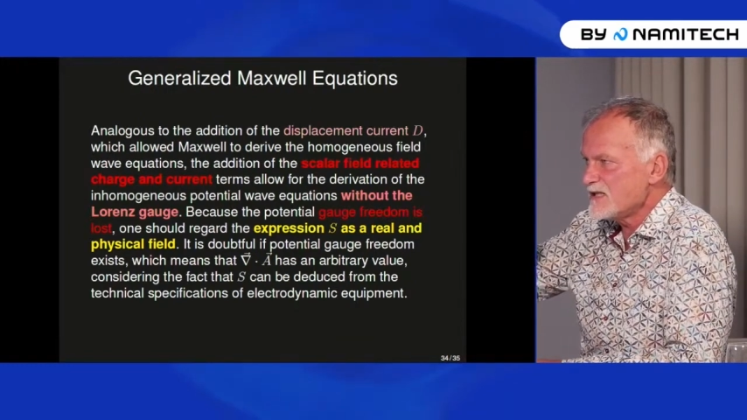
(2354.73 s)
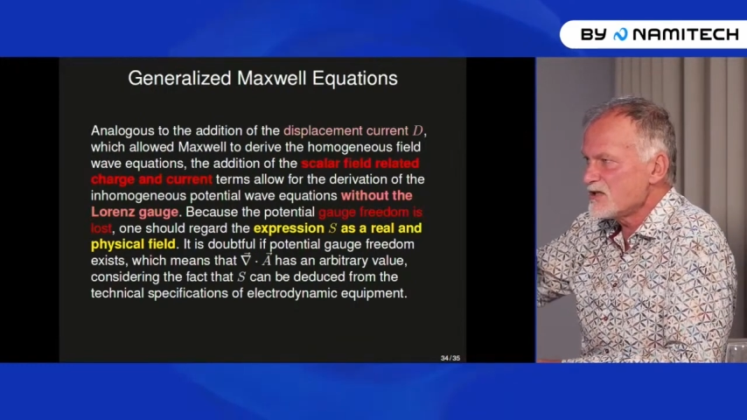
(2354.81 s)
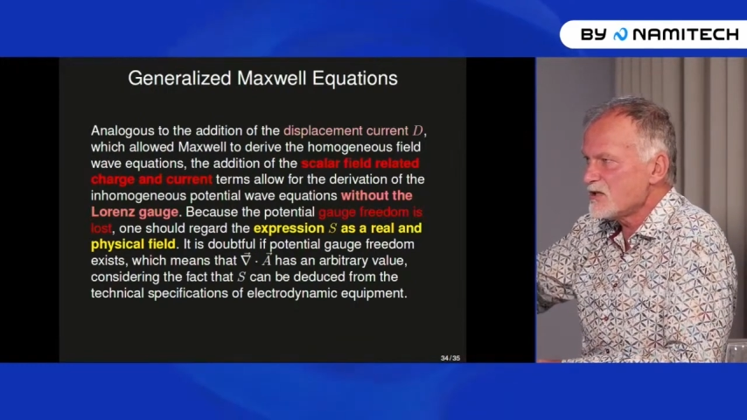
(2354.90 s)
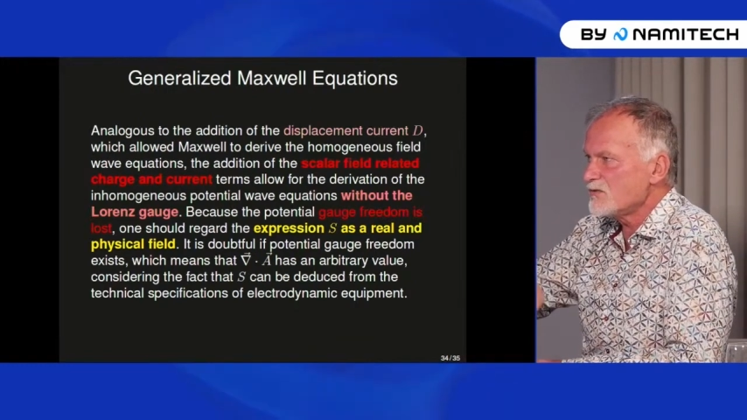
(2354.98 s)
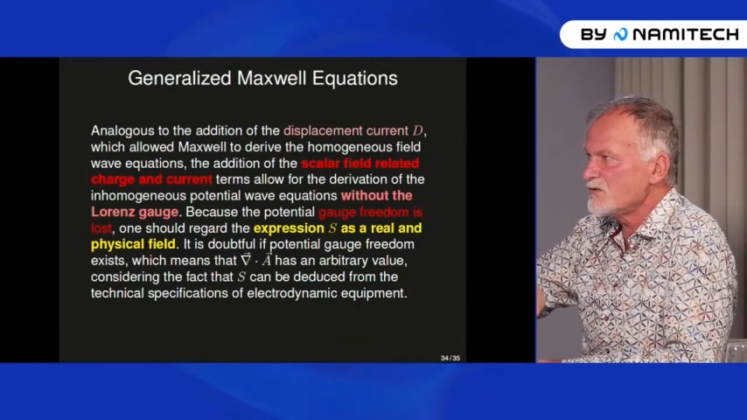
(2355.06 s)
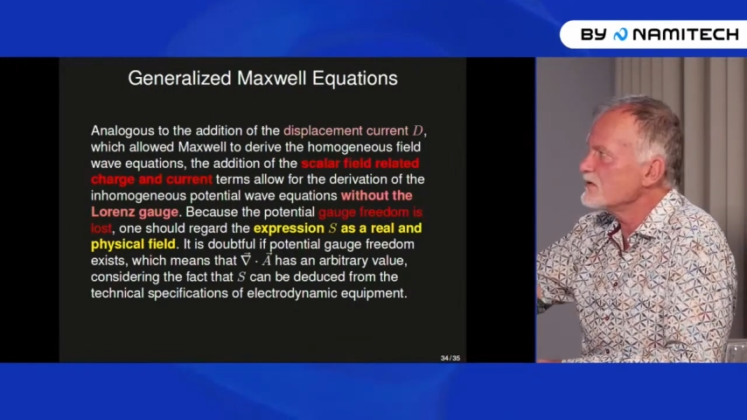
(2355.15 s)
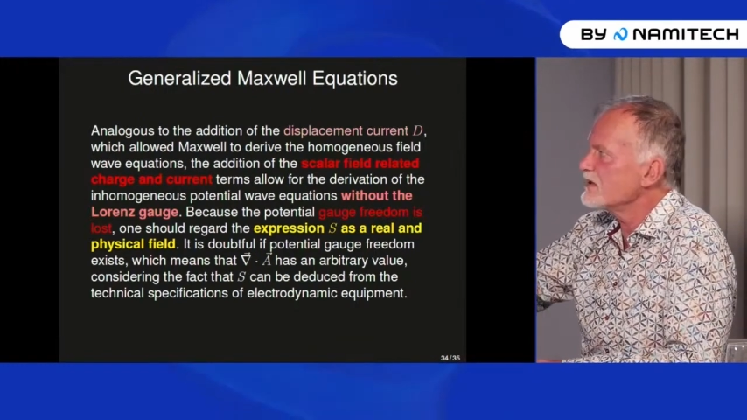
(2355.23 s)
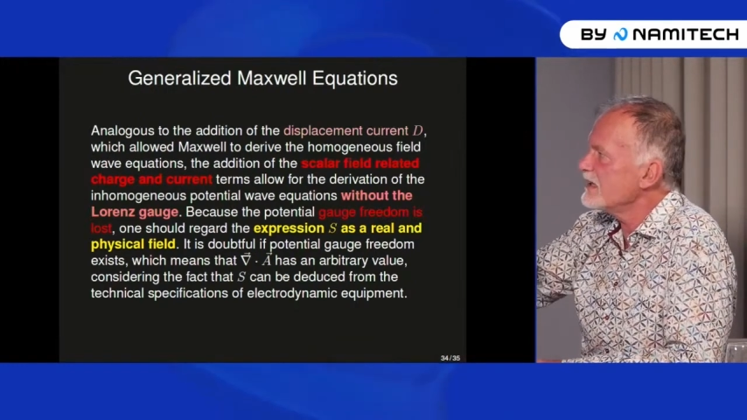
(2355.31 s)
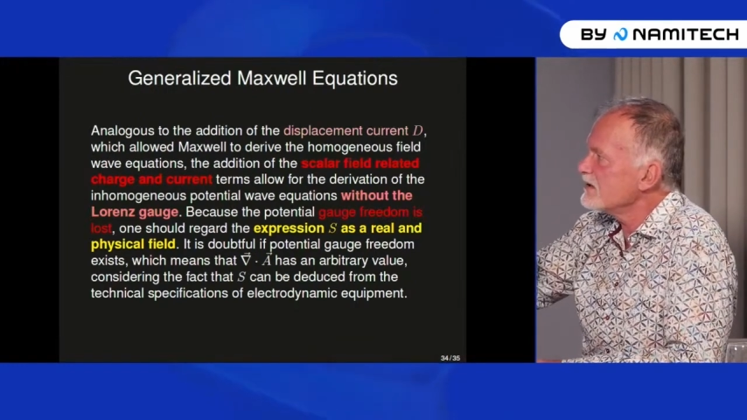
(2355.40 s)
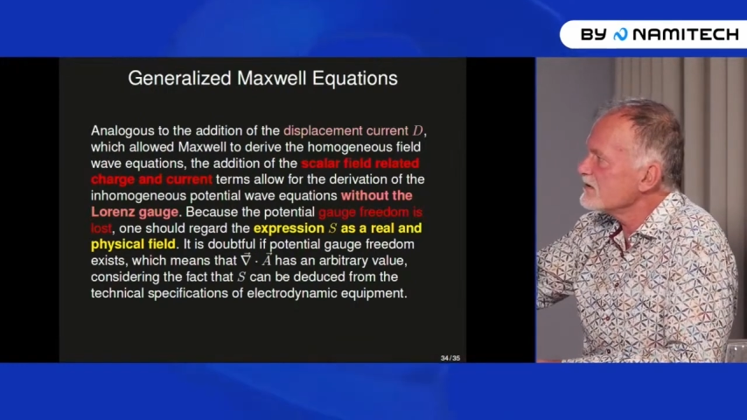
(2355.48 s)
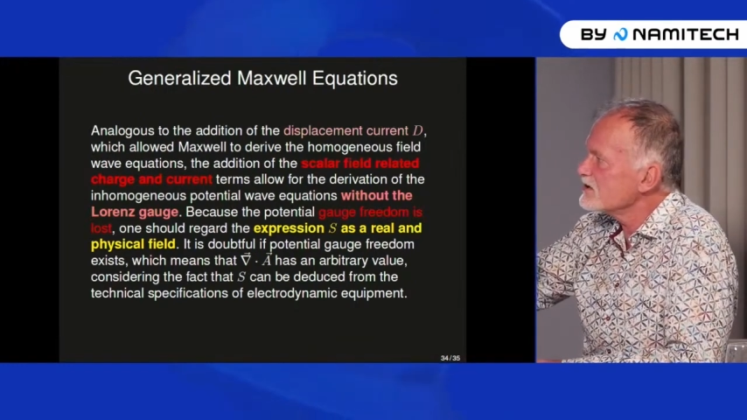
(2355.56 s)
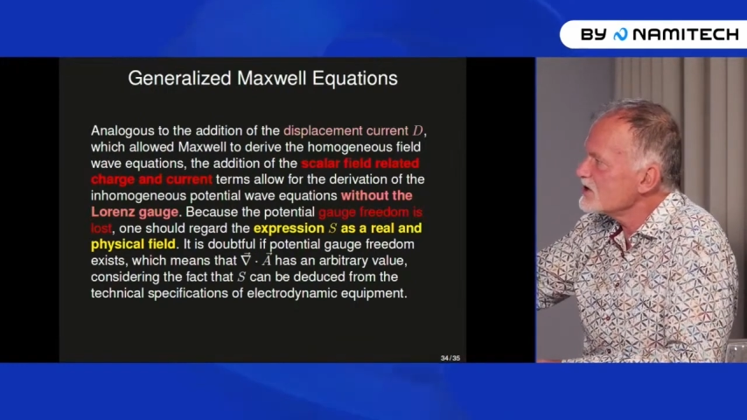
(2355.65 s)
so you
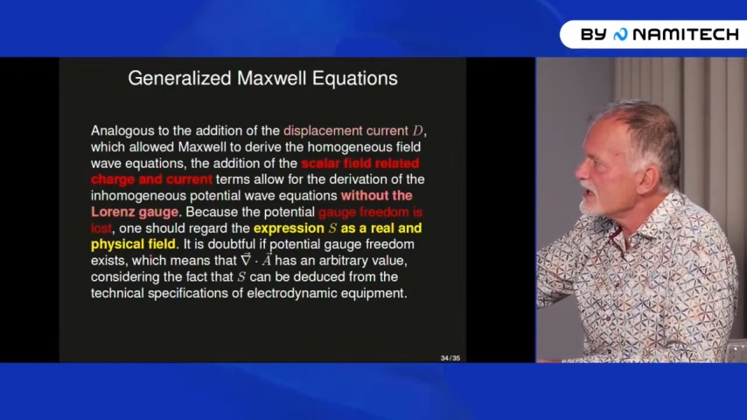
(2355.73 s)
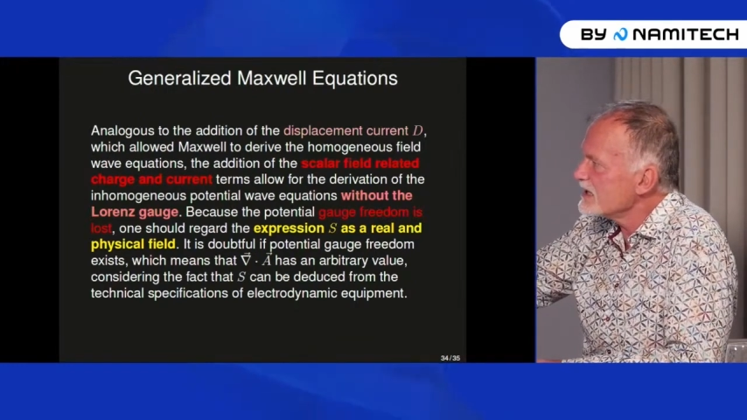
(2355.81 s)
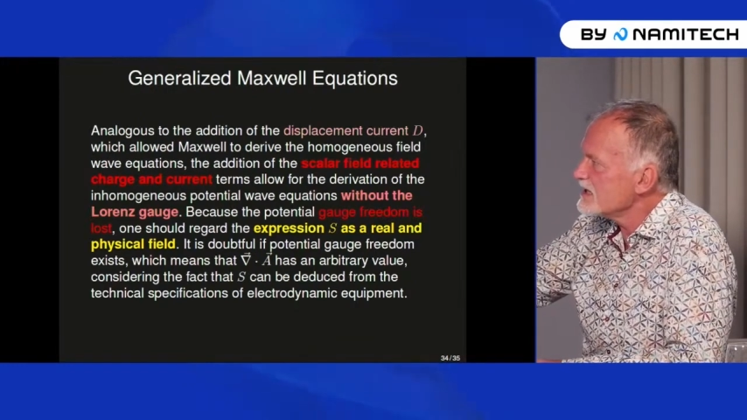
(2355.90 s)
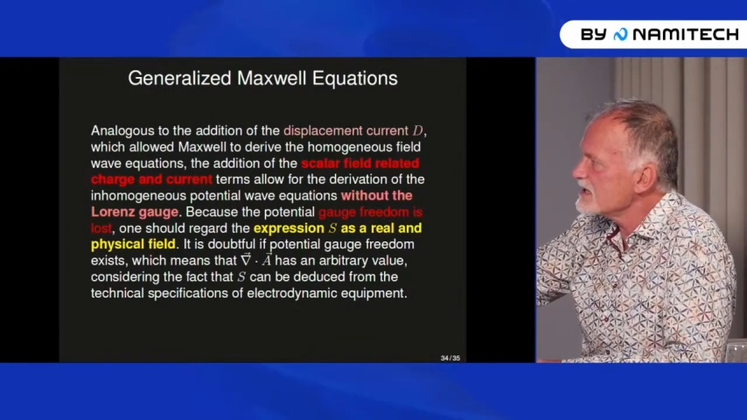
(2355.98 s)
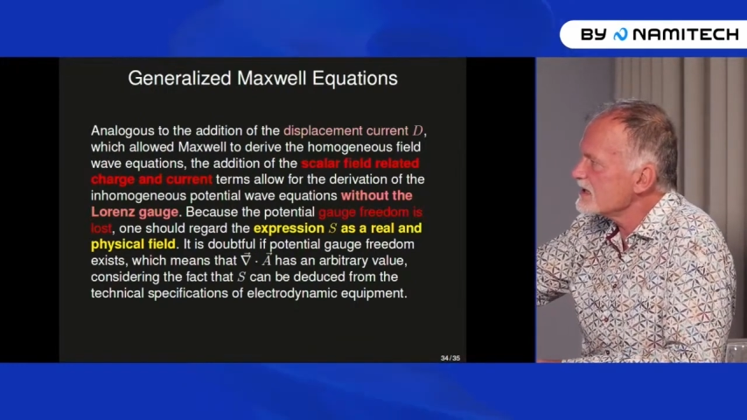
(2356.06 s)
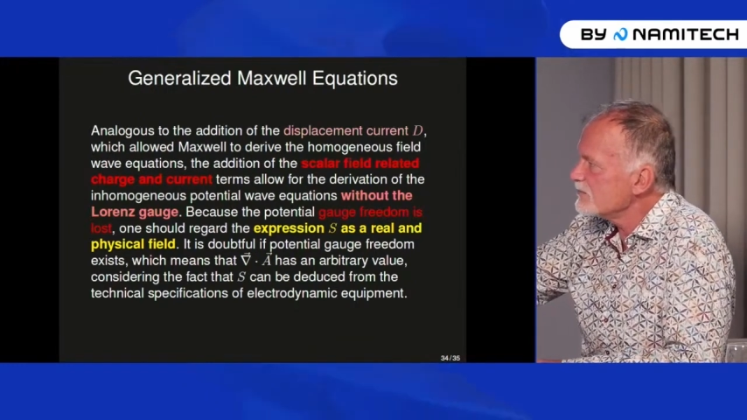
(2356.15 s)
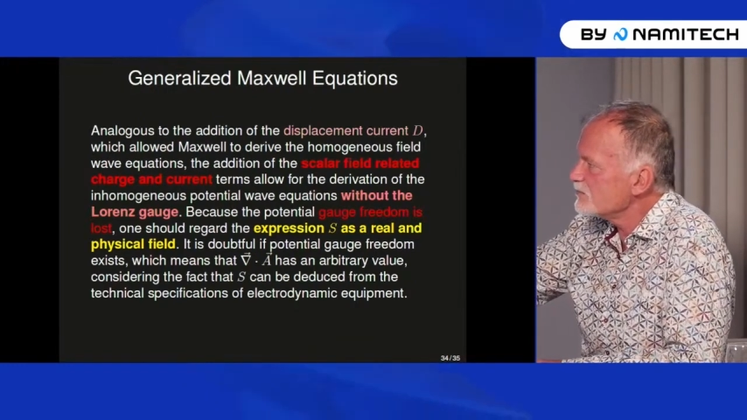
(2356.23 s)
cannot change the